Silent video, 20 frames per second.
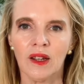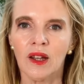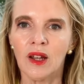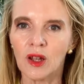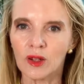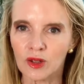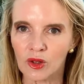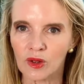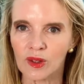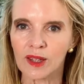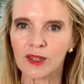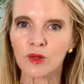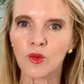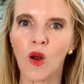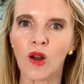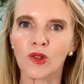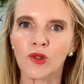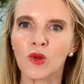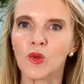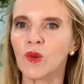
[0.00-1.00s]
So let's
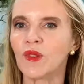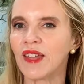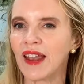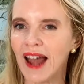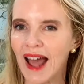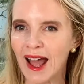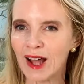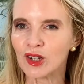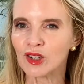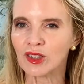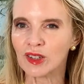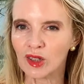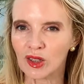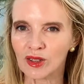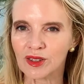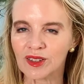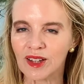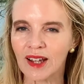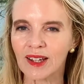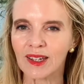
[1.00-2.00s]
walk through what that actually
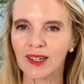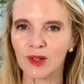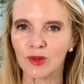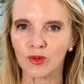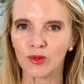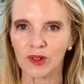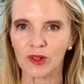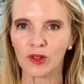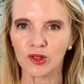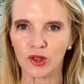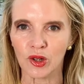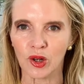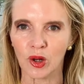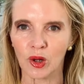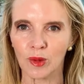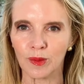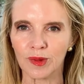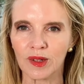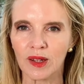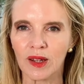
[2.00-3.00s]
looks like in real
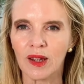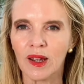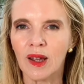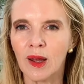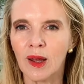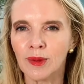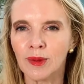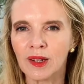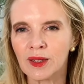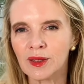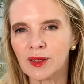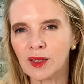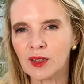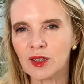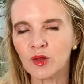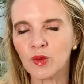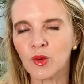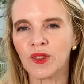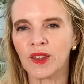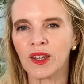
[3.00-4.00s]
terms, because this is
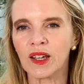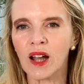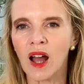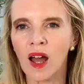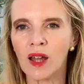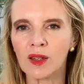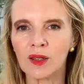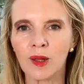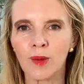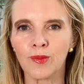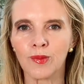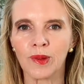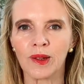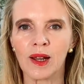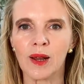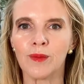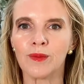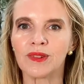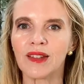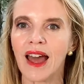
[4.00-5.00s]
where the concept
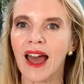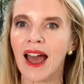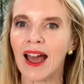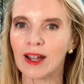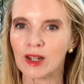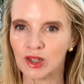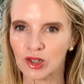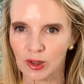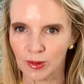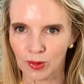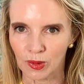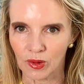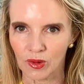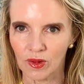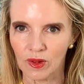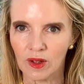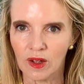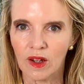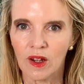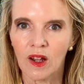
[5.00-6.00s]
becomes actionable.
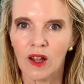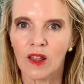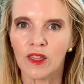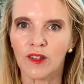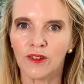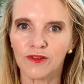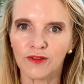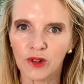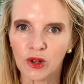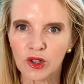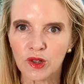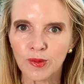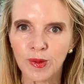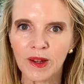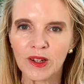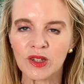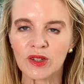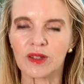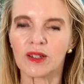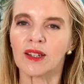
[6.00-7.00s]
The first
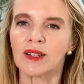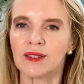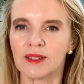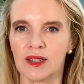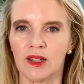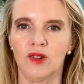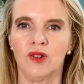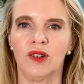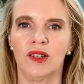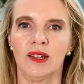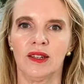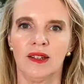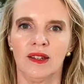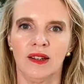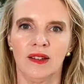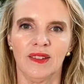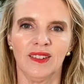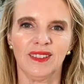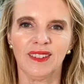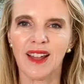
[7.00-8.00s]
piece is clarity.
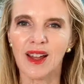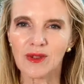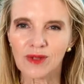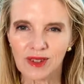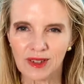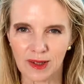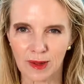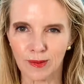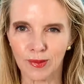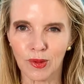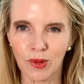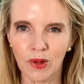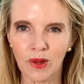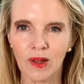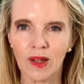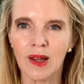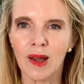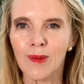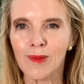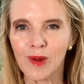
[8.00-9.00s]
It sounds simple,
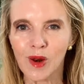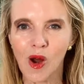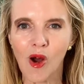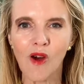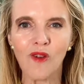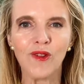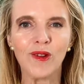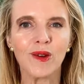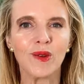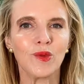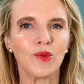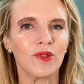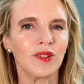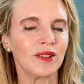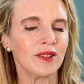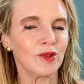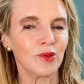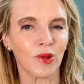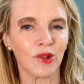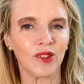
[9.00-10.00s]
but often this
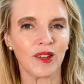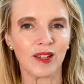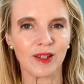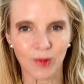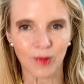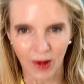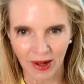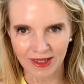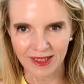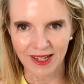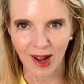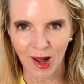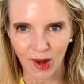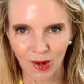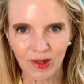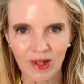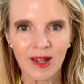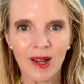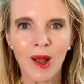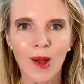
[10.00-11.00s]
is where things break down,
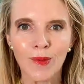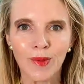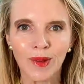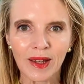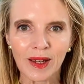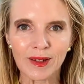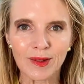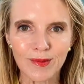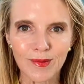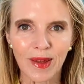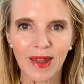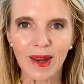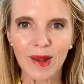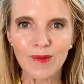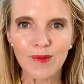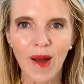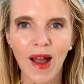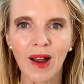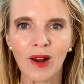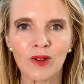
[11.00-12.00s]
because many
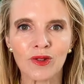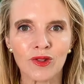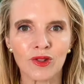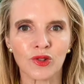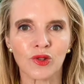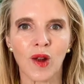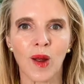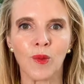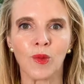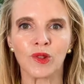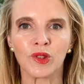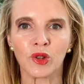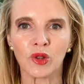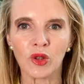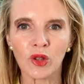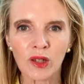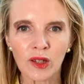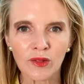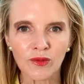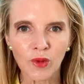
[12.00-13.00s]
buyers describe what they're
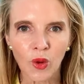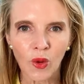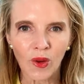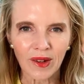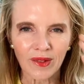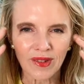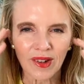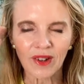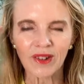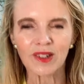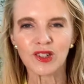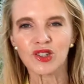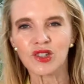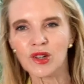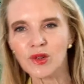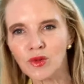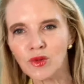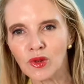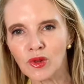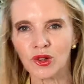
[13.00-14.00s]
looking for in very
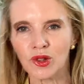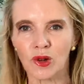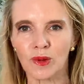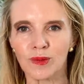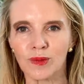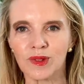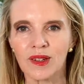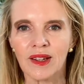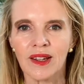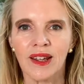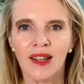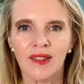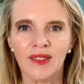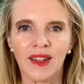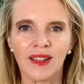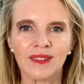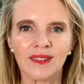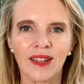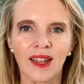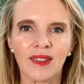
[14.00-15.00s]
general terms. They
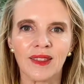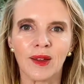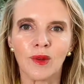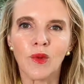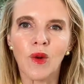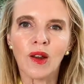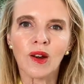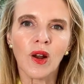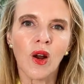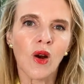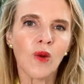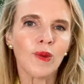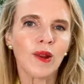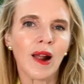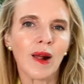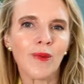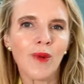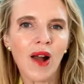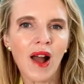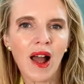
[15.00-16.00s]
say they want a home in
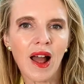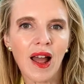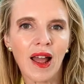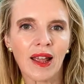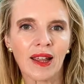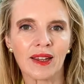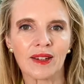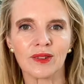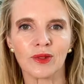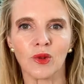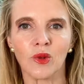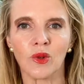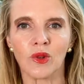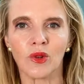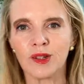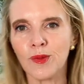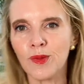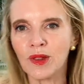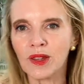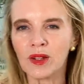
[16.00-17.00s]
Alamo Heights, or
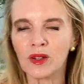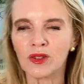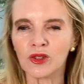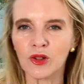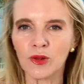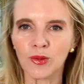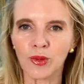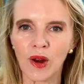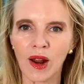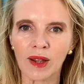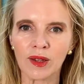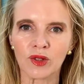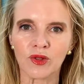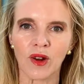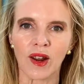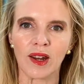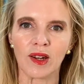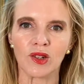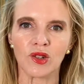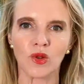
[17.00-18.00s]
something in a certain price
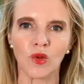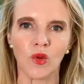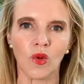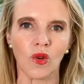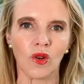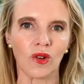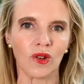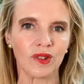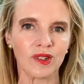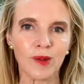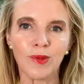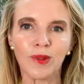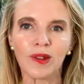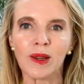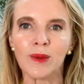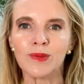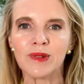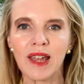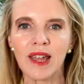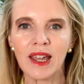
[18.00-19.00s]
range, or something
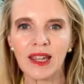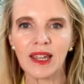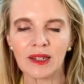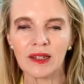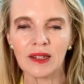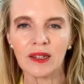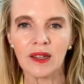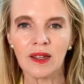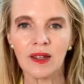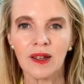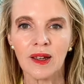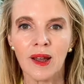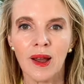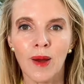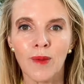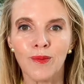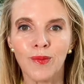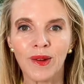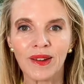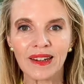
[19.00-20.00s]
updated.
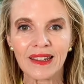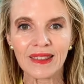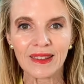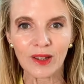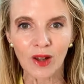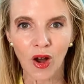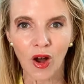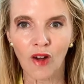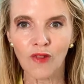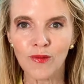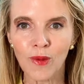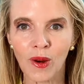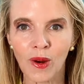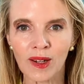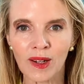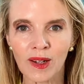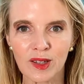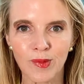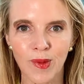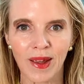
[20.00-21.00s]
But in the off-market
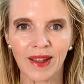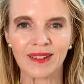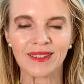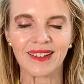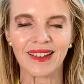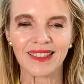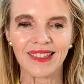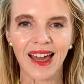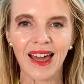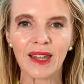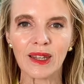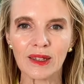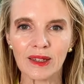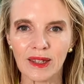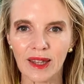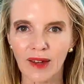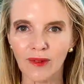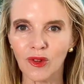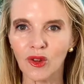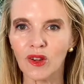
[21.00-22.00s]
space, that
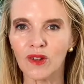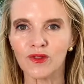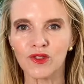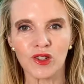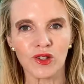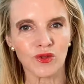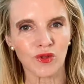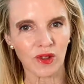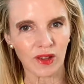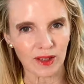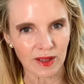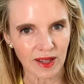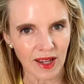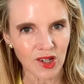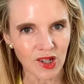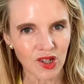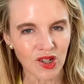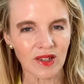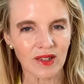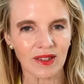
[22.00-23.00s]
level of
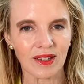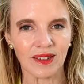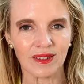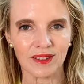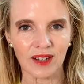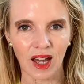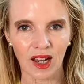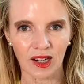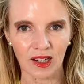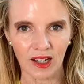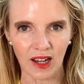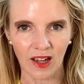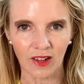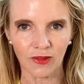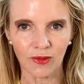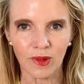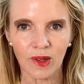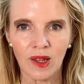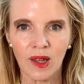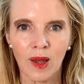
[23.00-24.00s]
generalization is not enough,
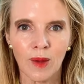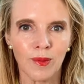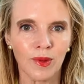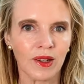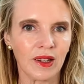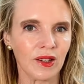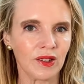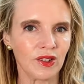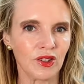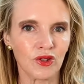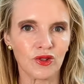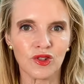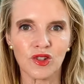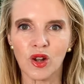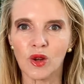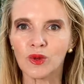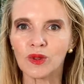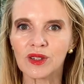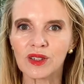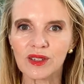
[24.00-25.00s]
because there's no
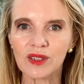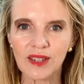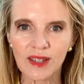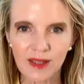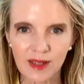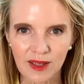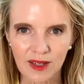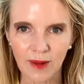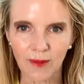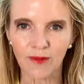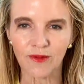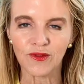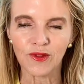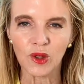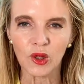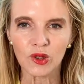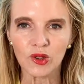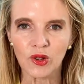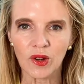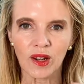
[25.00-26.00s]
system
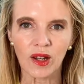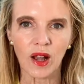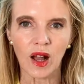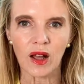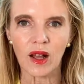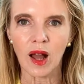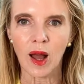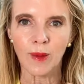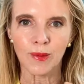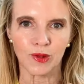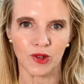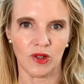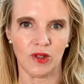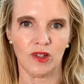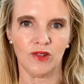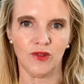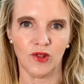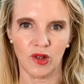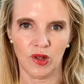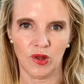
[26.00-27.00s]
filtering options
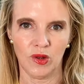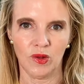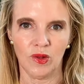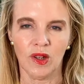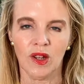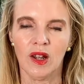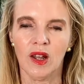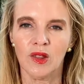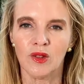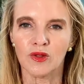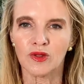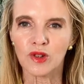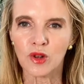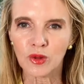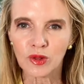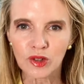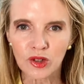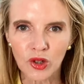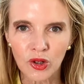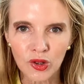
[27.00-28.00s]
for you. There's no
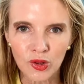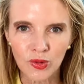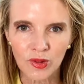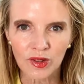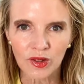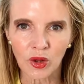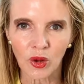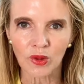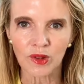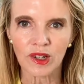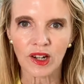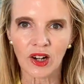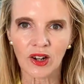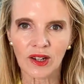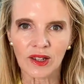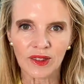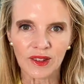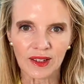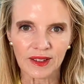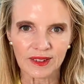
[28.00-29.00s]
search result narrowing
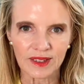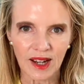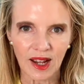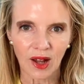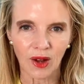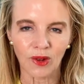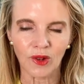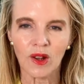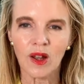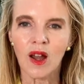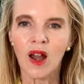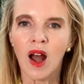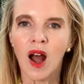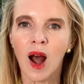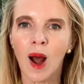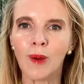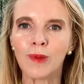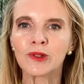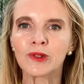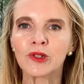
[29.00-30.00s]
things down.
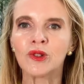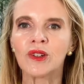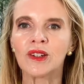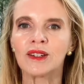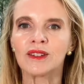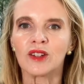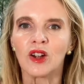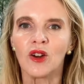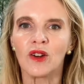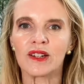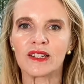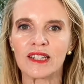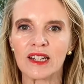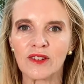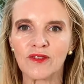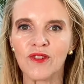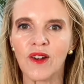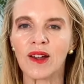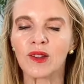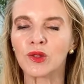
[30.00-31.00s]
Opportunities are
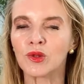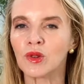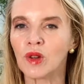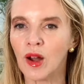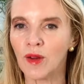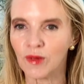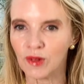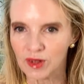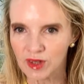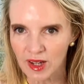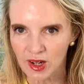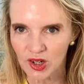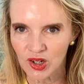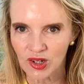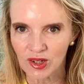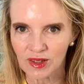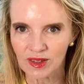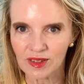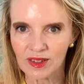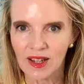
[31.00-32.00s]
identified through
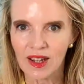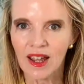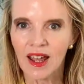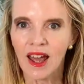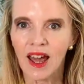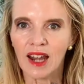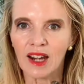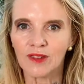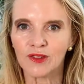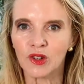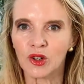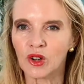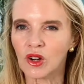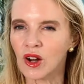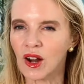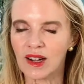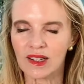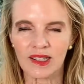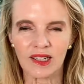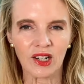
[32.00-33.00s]
conversations. And if your
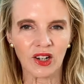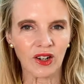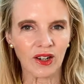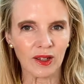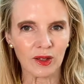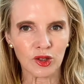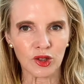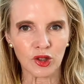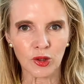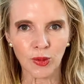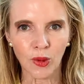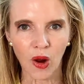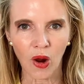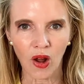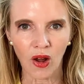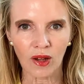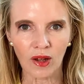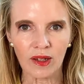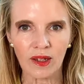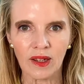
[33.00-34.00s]
criteria is too
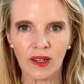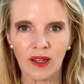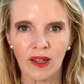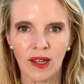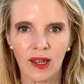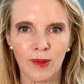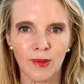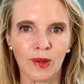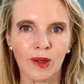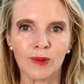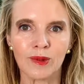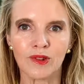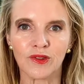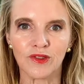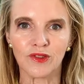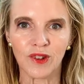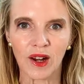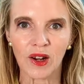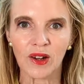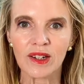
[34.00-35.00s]
broad, it becomes
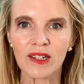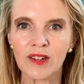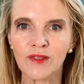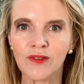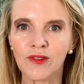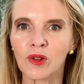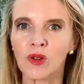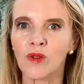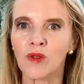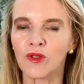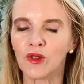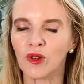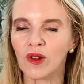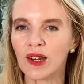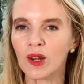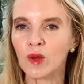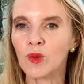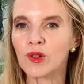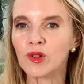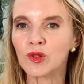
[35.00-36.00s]
very difficult for
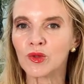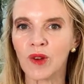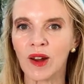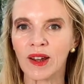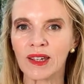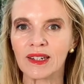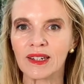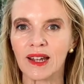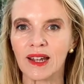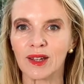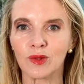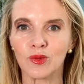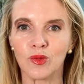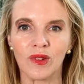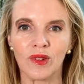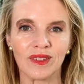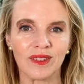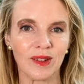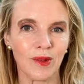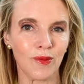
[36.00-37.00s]
anyone to recognize when
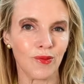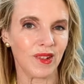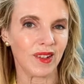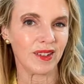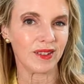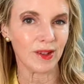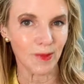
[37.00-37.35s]
something is a